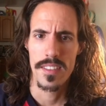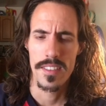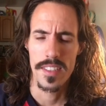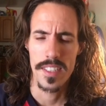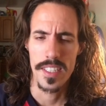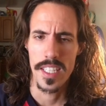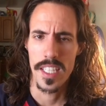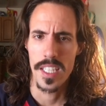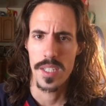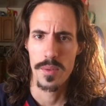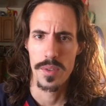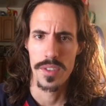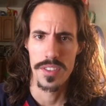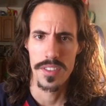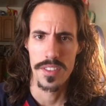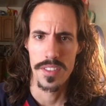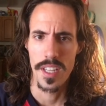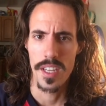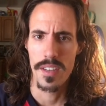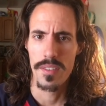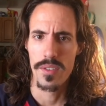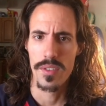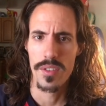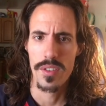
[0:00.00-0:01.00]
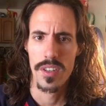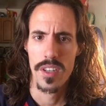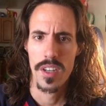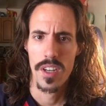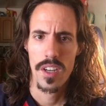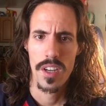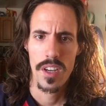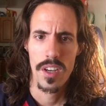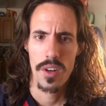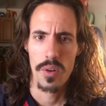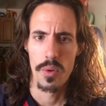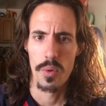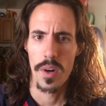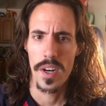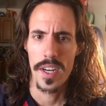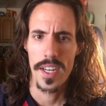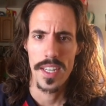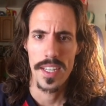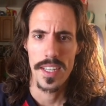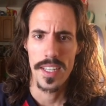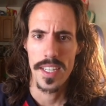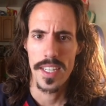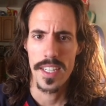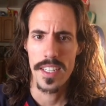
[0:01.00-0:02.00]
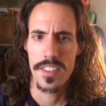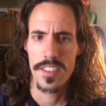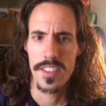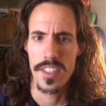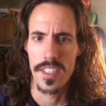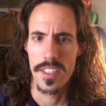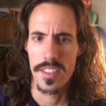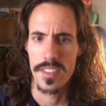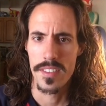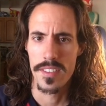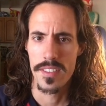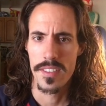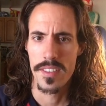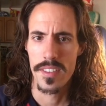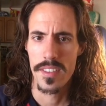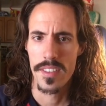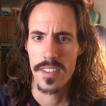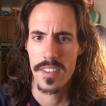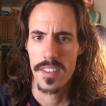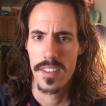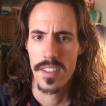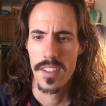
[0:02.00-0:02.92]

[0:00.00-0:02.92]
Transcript: the kid was the devil, why didn't he just,